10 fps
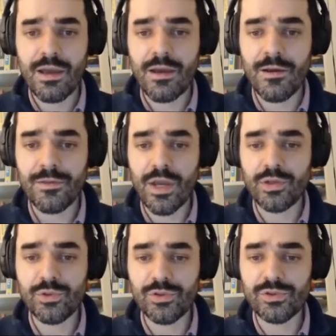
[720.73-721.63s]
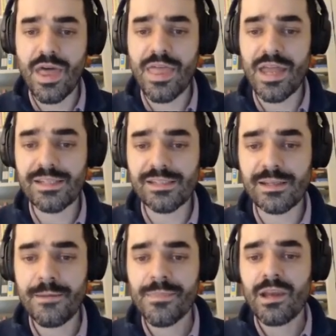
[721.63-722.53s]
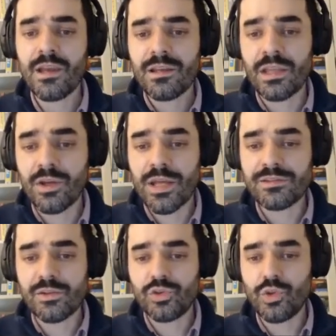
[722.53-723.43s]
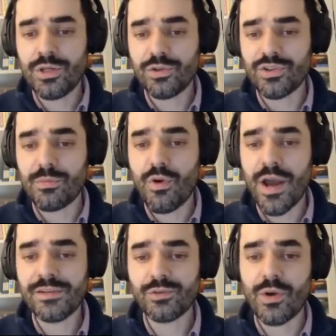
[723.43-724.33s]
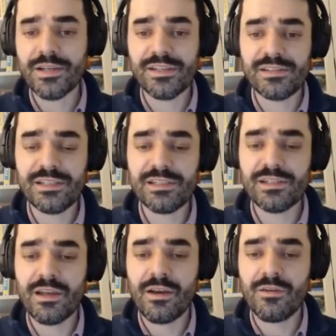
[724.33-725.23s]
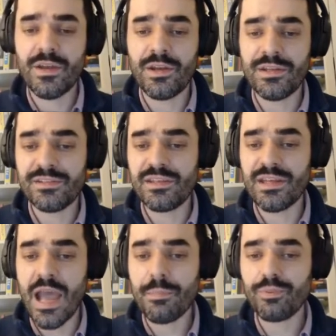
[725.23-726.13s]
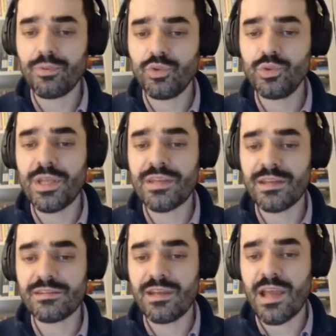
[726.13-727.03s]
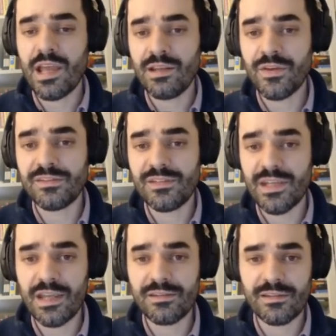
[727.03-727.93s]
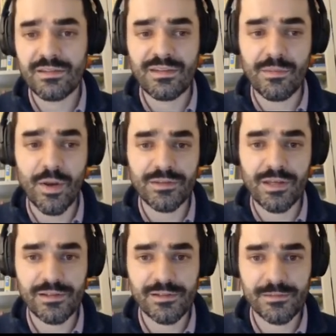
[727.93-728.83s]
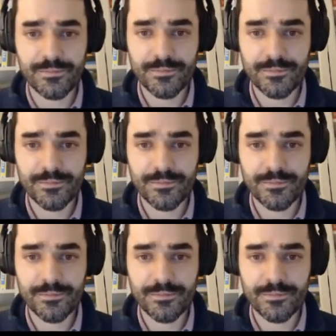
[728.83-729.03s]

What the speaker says: the end users, the analysts, can connect to Linkurious Enterprise or access it via an existing app to detect and investigate cyber attacks.